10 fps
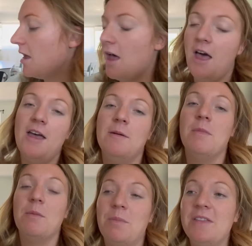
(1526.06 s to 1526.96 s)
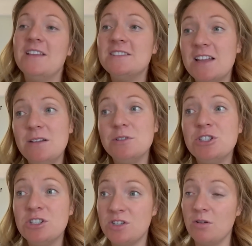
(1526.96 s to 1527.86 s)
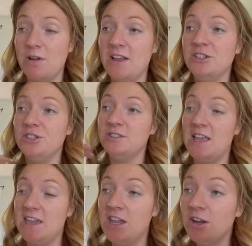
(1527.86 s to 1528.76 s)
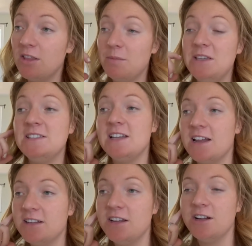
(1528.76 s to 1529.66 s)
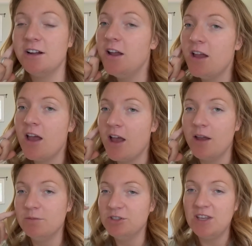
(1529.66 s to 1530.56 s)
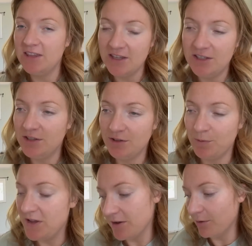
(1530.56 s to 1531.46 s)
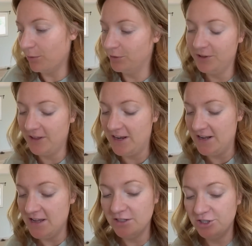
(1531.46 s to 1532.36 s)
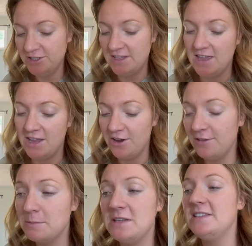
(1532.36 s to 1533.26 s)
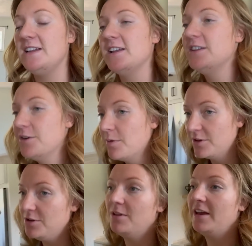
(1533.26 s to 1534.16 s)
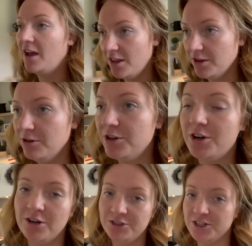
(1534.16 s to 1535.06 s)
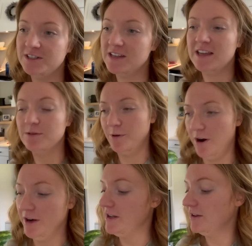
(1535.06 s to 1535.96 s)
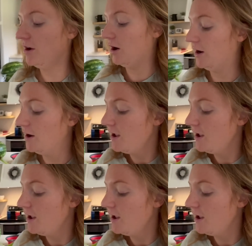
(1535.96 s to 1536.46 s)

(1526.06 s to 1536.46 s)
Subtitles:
But this lady was just so nice. She's like, here, let me stand here. Just like this sweet older lady. She's like, here, let me stand here while you like unload your groceries. The kids were already in the car.